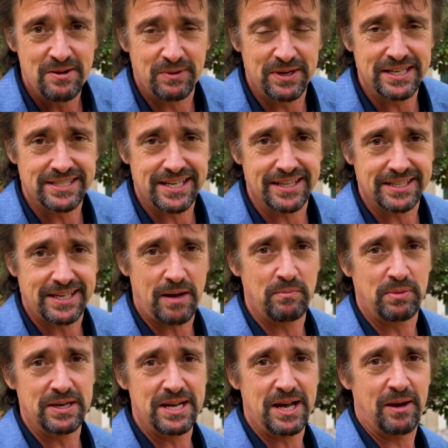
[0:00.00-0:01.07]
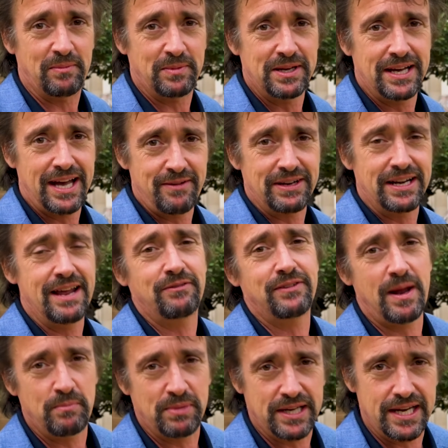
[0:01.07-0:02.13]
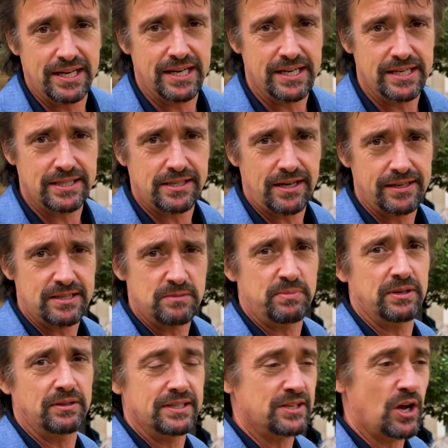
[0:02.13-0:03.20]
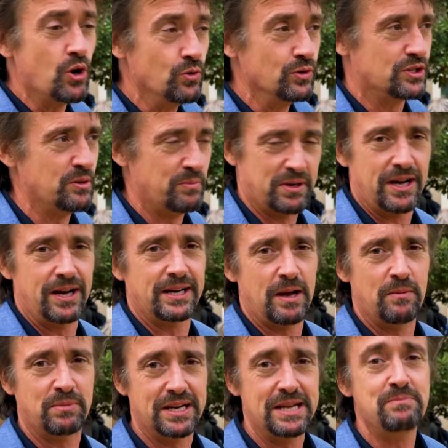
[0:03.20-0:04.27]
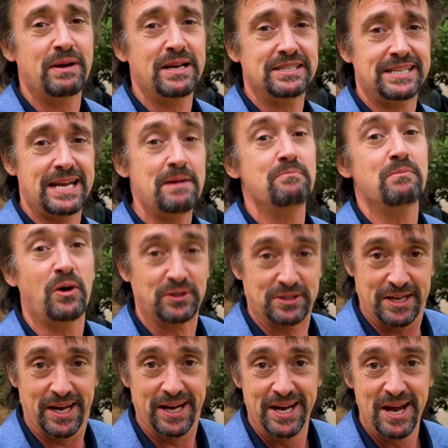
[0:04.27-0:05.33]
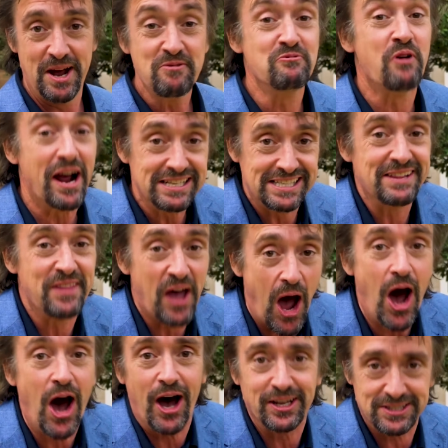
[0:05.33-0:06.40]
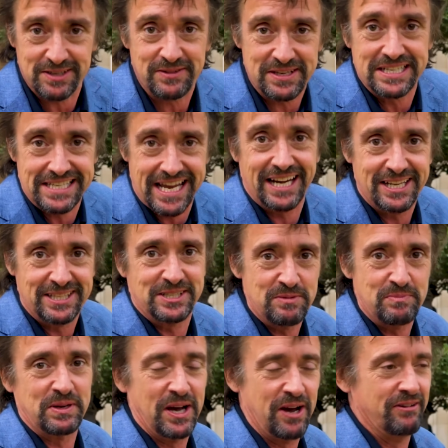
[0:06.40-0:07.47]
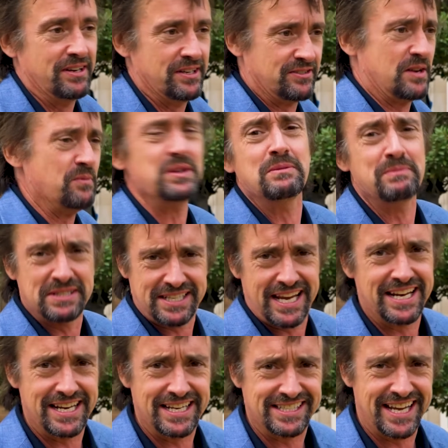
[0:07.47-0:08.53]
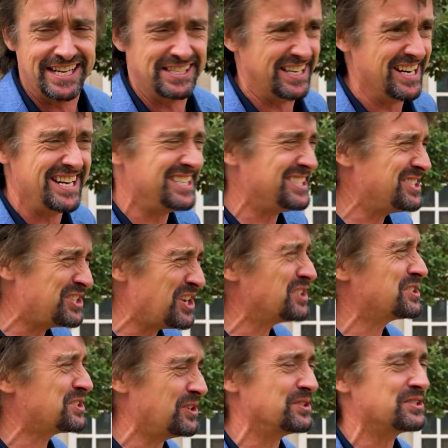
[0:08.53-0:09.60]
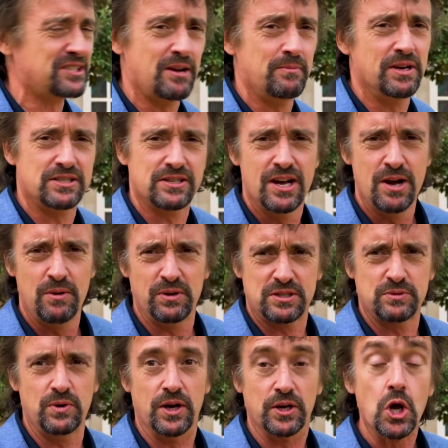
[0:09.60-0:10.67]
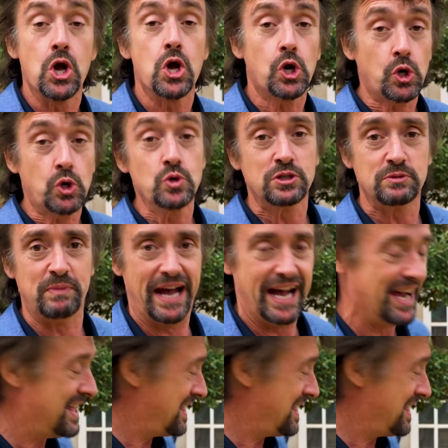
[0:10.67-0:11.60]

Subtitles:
when he set the company up, having left Lamborghini, he decided to build his own supercar company. He based it in Modena, right in the heart of the Italian supercar industry, with a Mercedes engine. And he's just got so much, what's the word? Chutzpah.